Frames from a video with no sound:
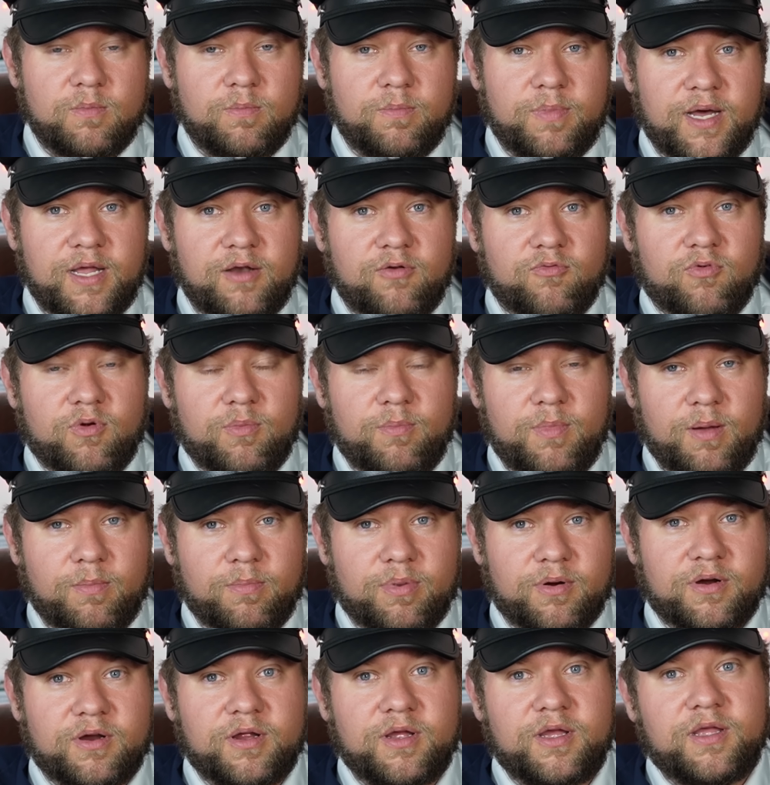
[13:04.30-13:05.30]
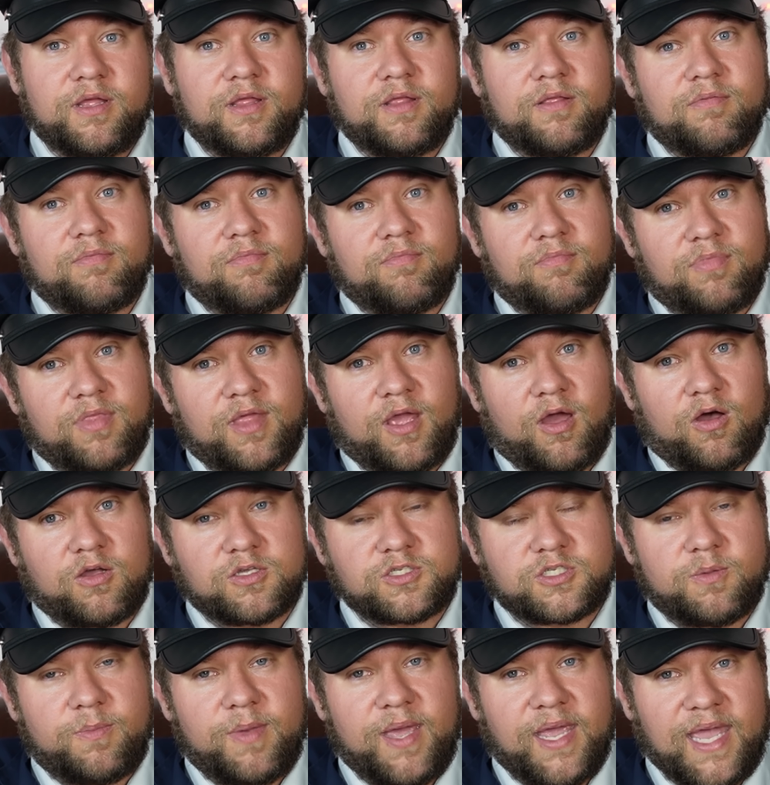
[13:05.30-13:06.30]
but remember, they
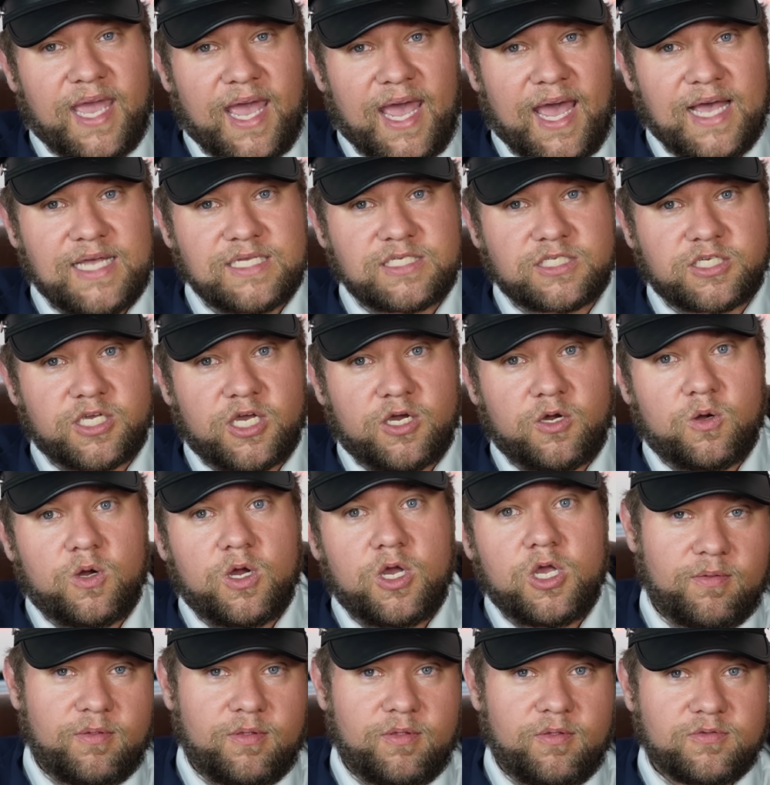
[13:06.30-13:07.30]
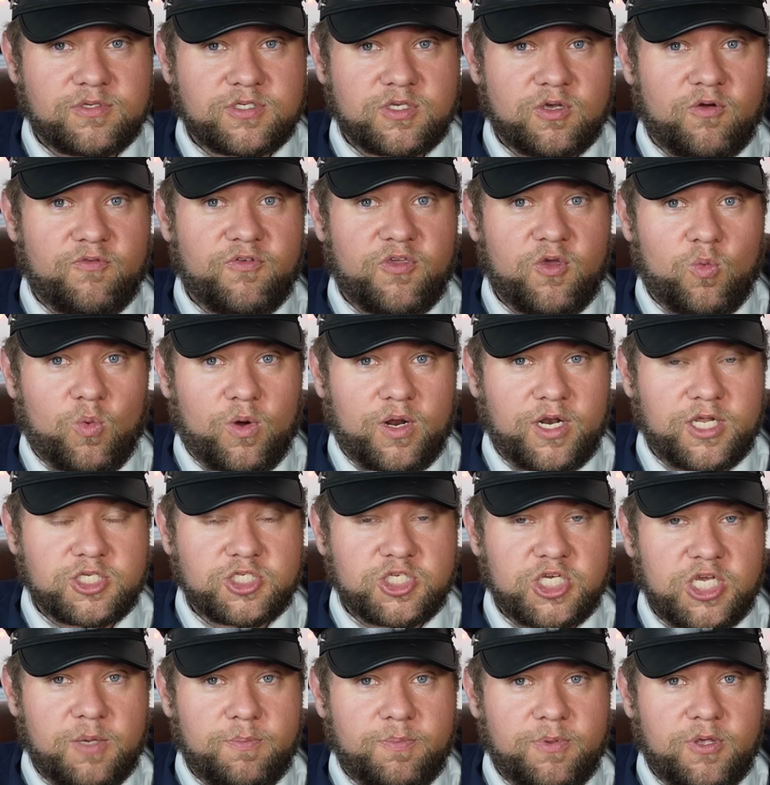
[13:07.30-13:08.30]
also make Asko, so if you want a
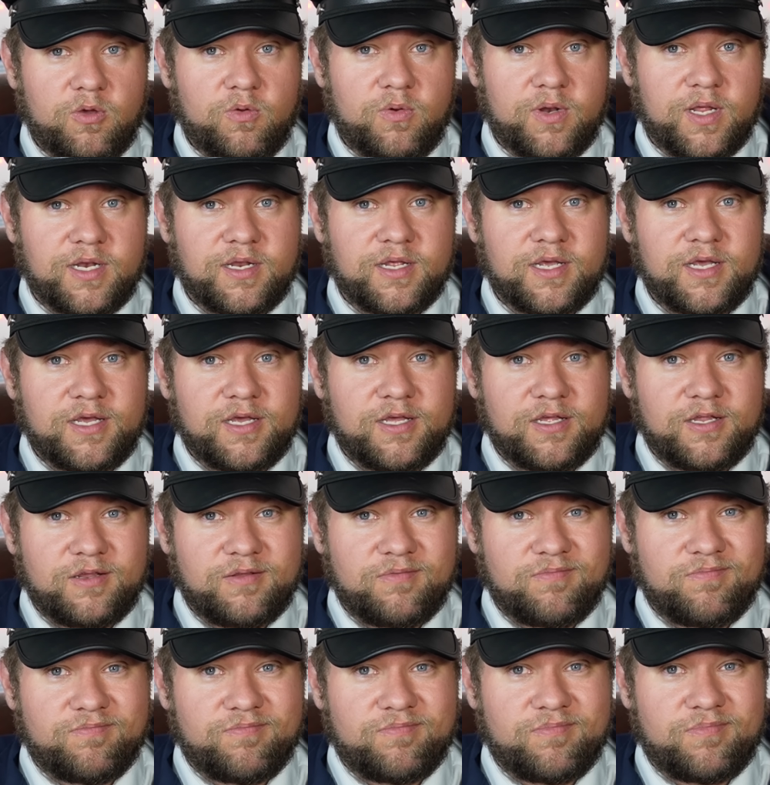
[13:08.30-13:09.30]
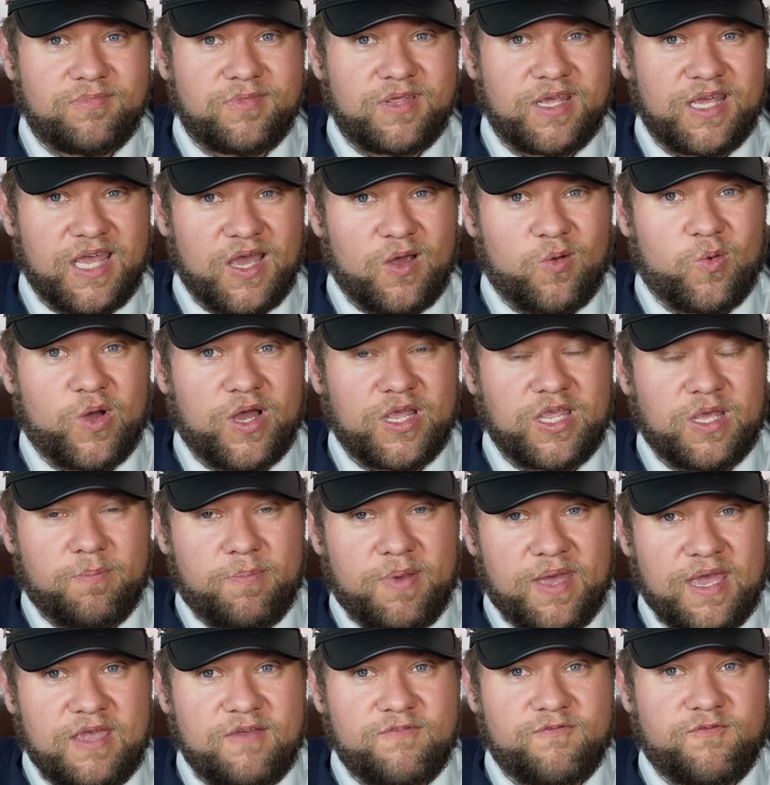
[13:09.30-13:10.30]
cheap unit, you get what you
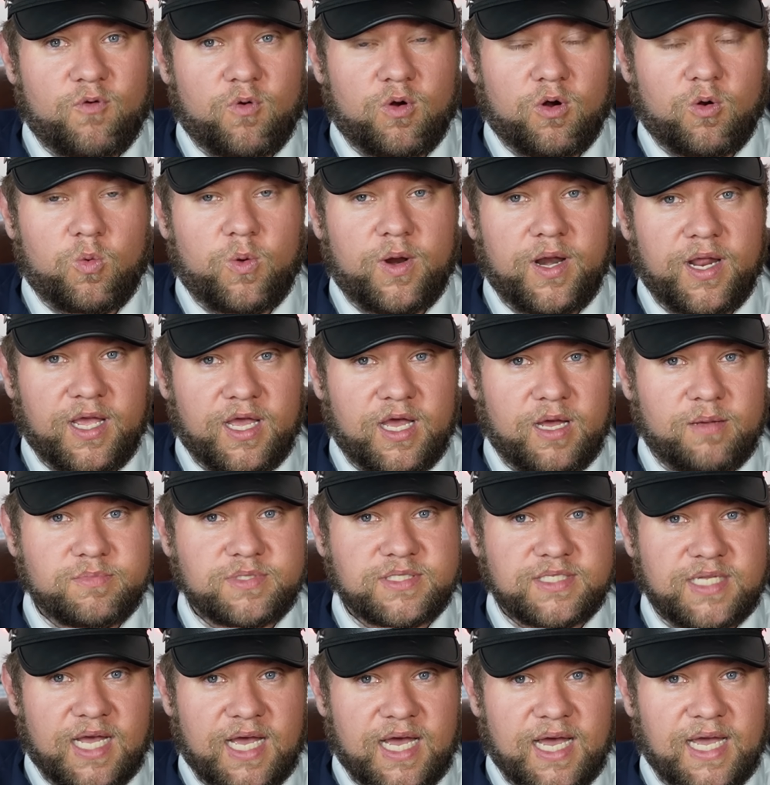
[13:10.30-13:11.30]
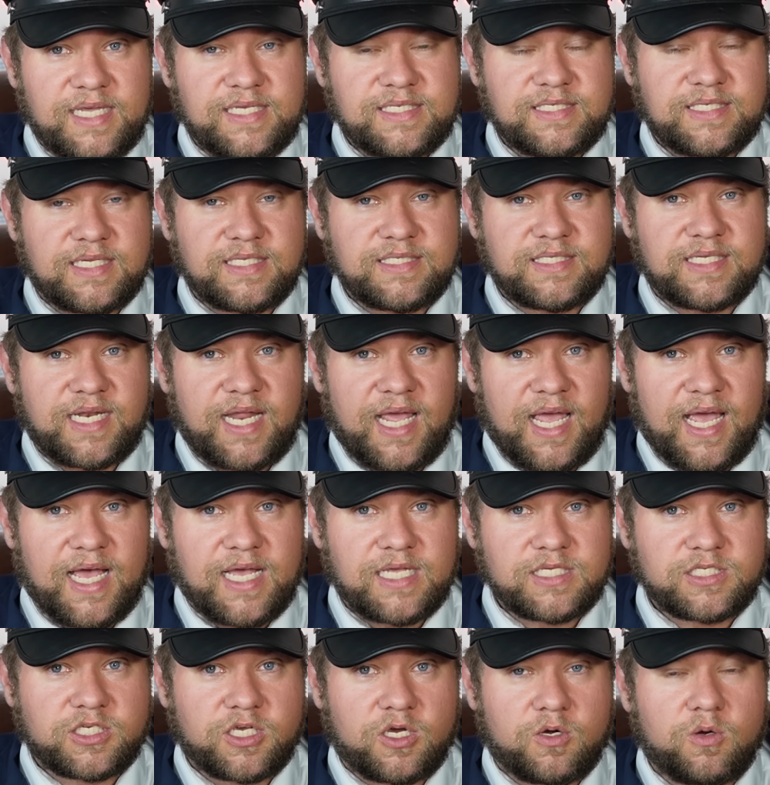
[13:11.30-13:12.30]
pay for when it comes to Hisense and
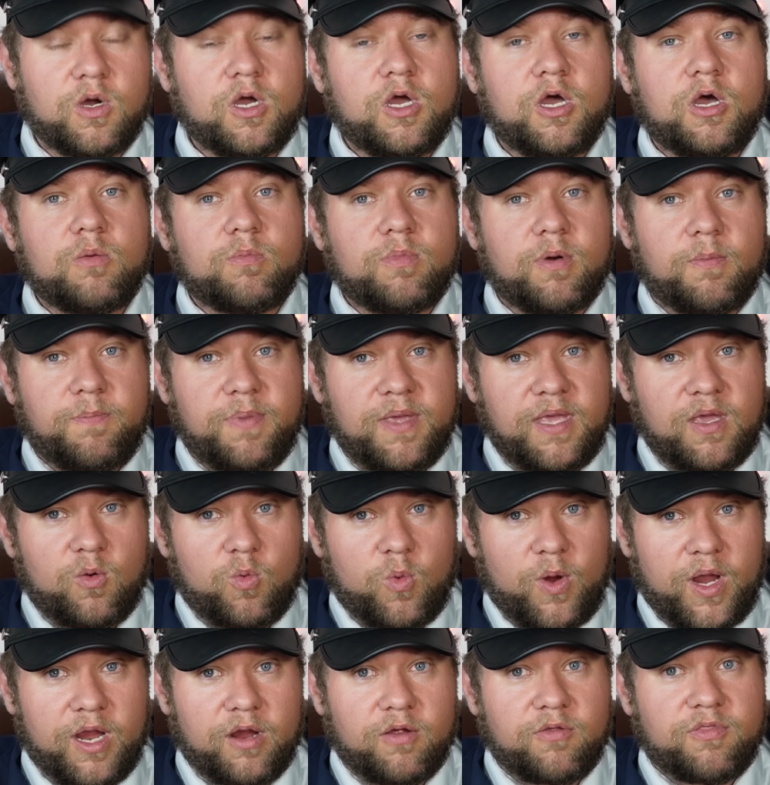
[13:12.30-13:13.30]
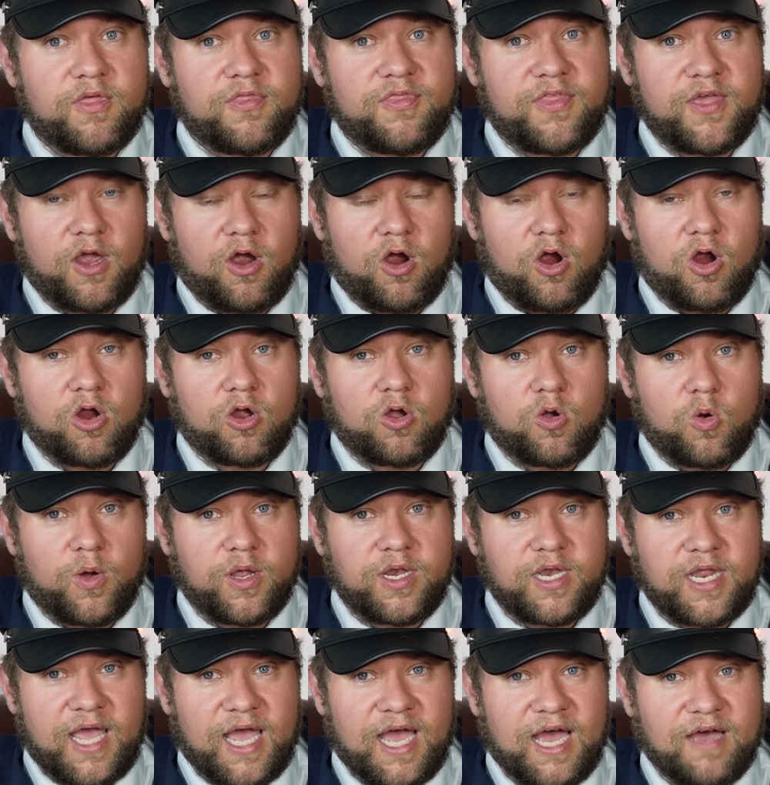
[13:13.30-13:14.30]
Asko, but be aware that they are
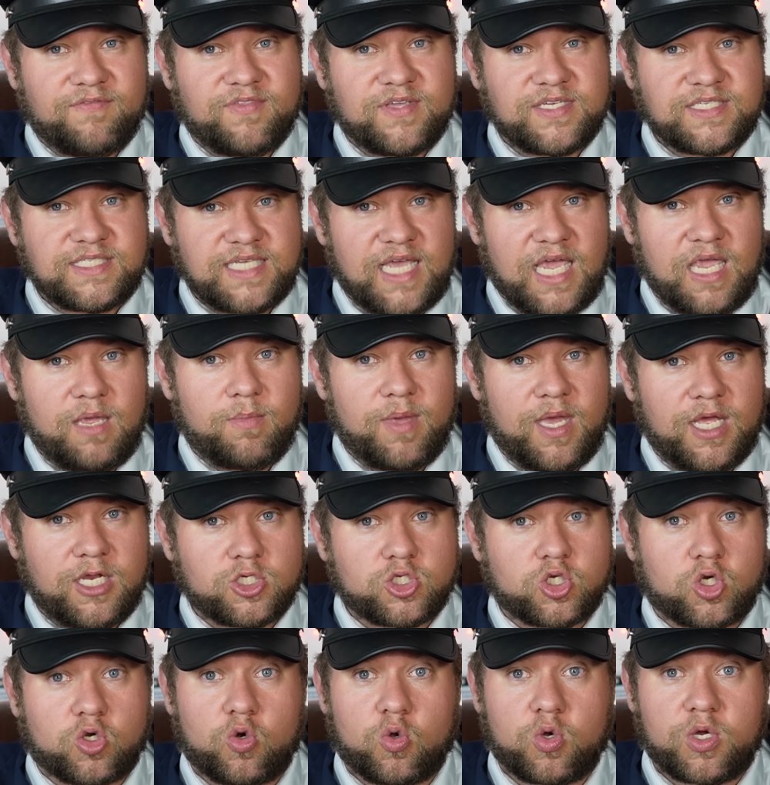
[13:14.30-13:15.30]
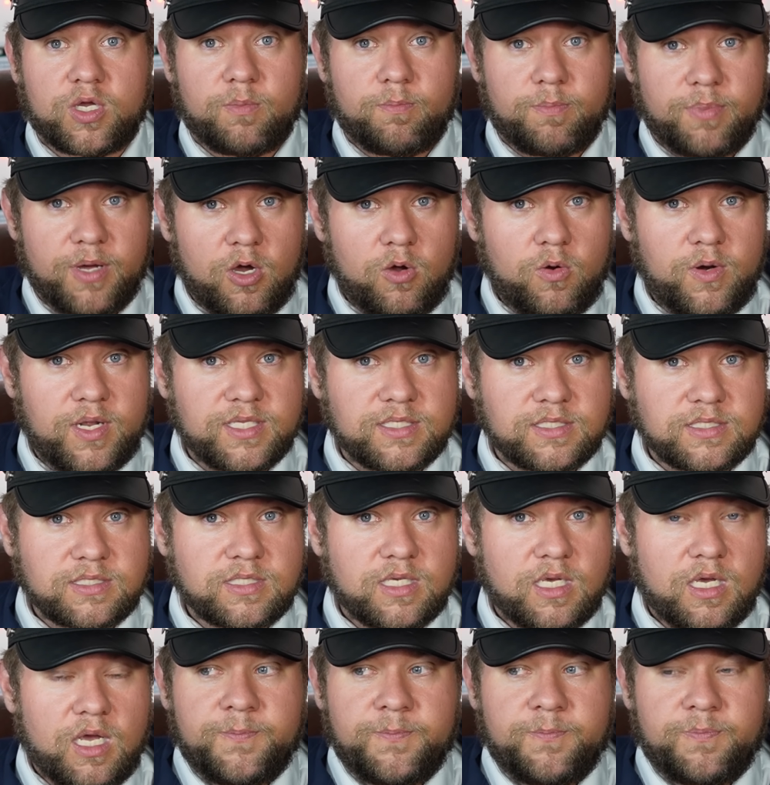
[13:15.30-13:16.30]
going to have the same internal components.
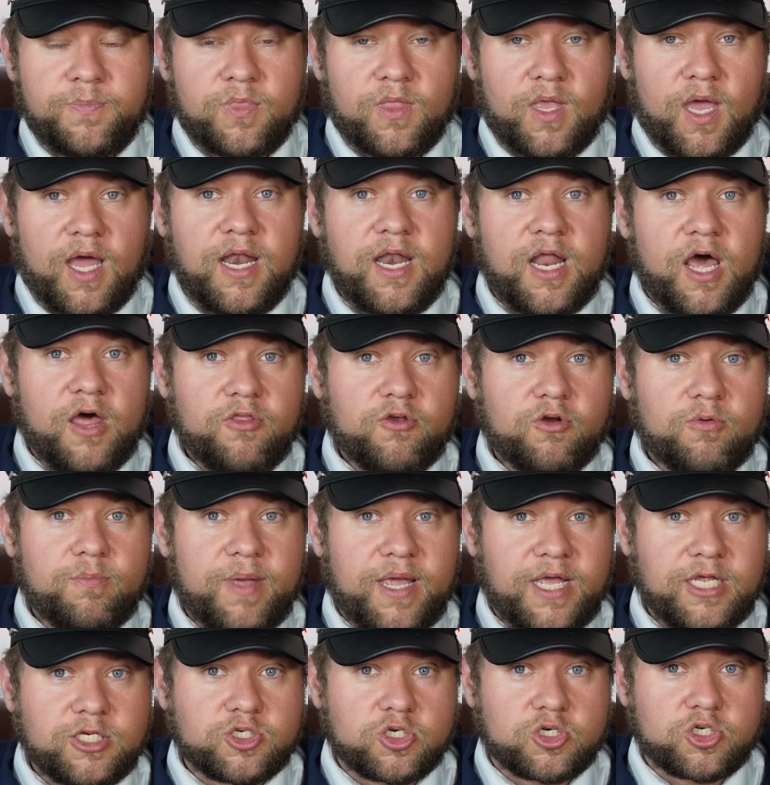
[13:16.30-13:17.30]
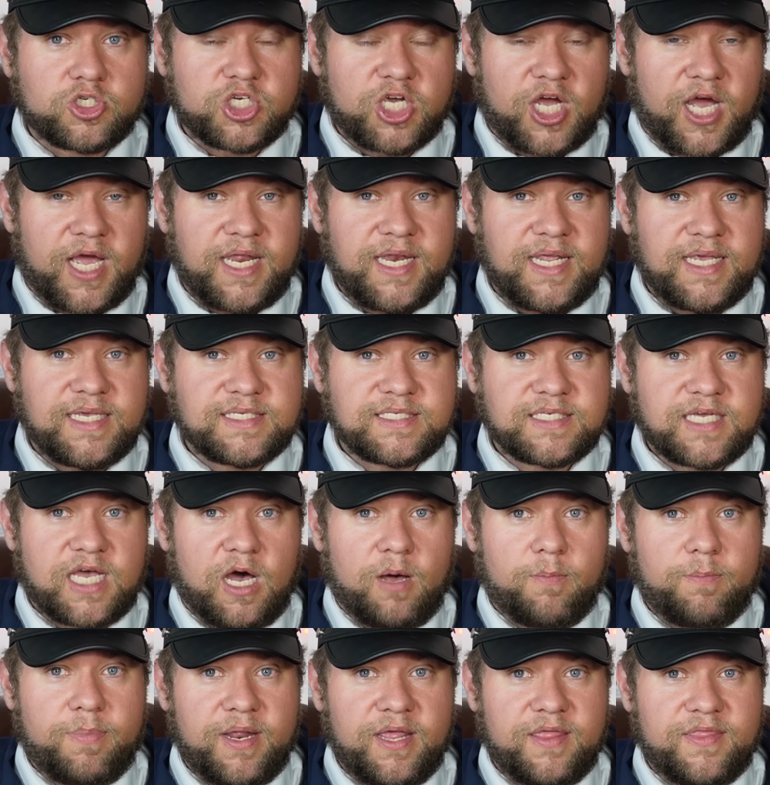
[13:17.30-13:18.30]
Another major Chinese
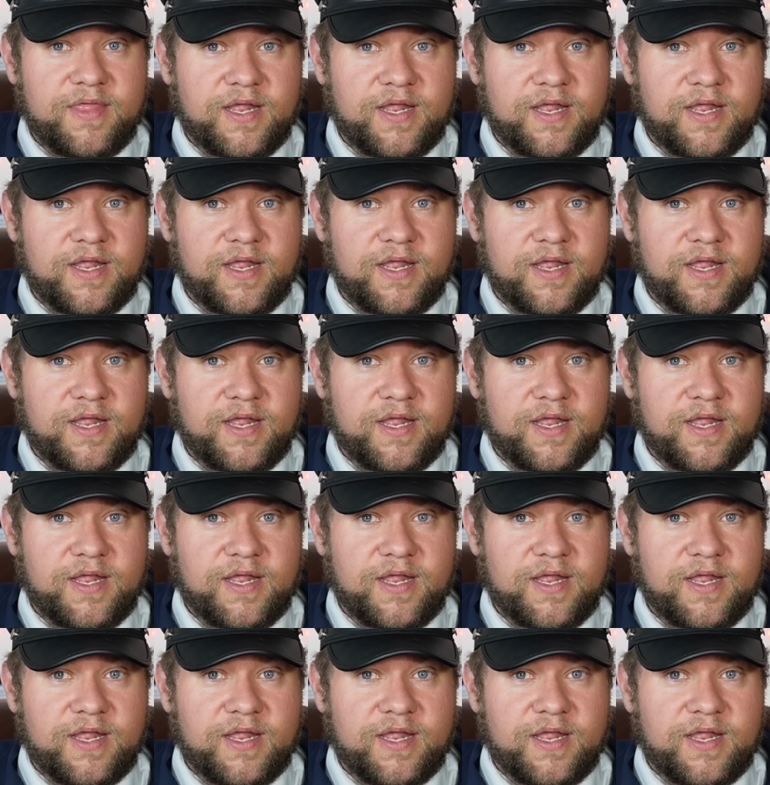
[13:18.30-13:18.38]
company